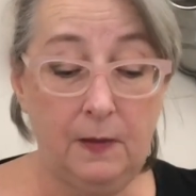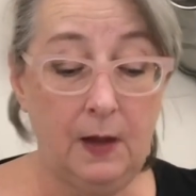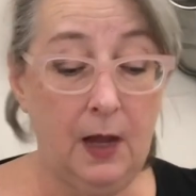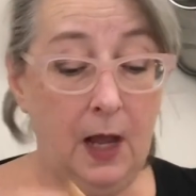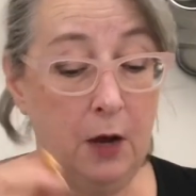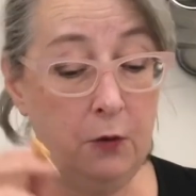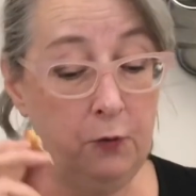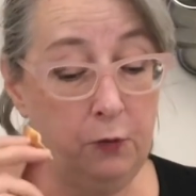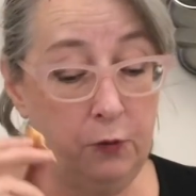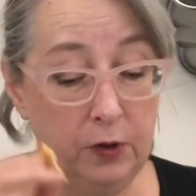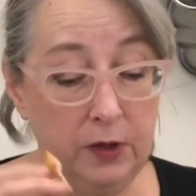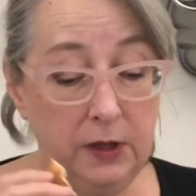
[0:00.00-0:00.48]
I
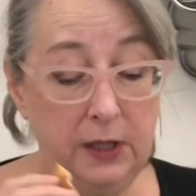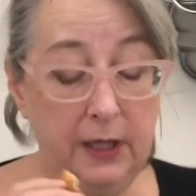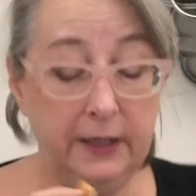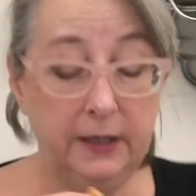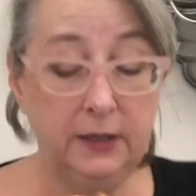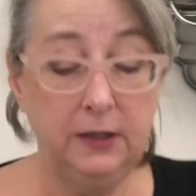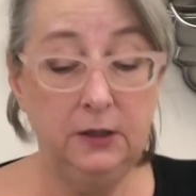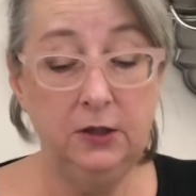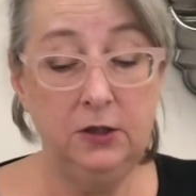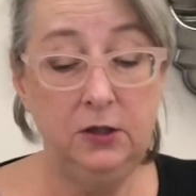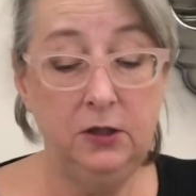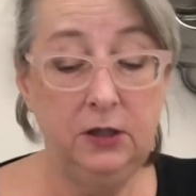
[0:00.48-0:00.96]
would like
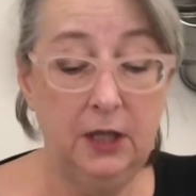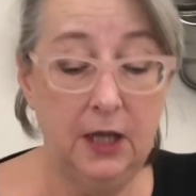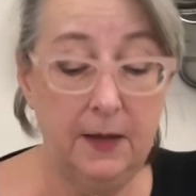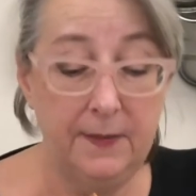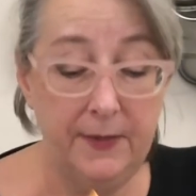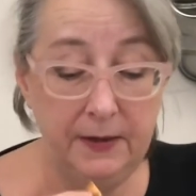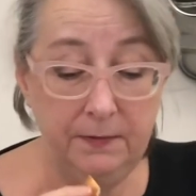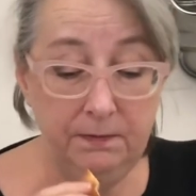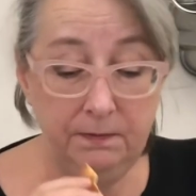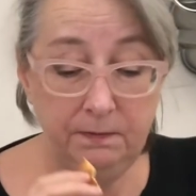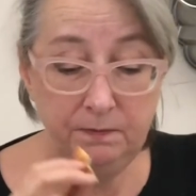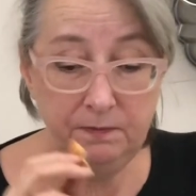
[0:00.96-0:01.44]
a little
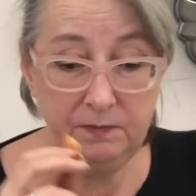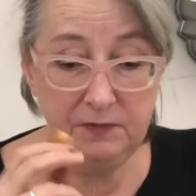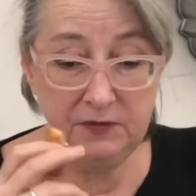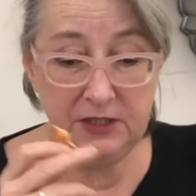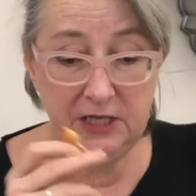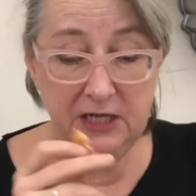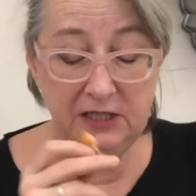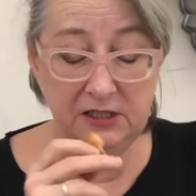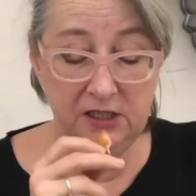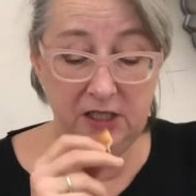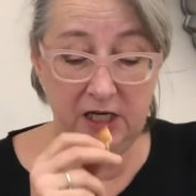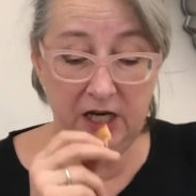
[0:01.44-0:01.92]
lemon
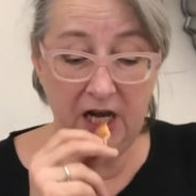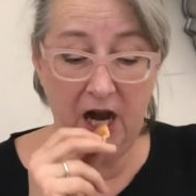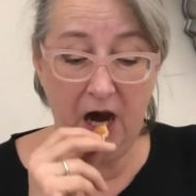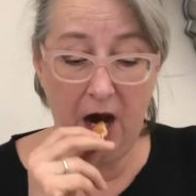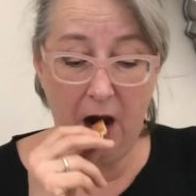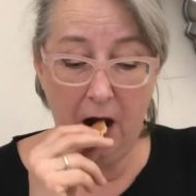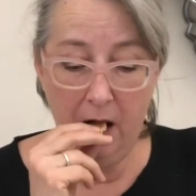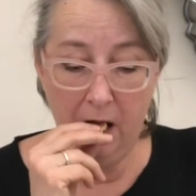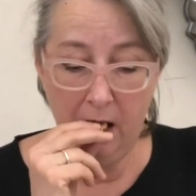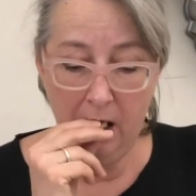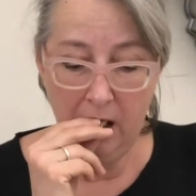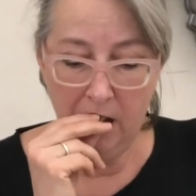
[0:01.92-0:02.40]
zest in
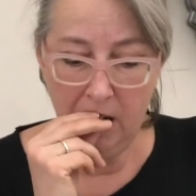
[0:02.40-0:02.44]
here.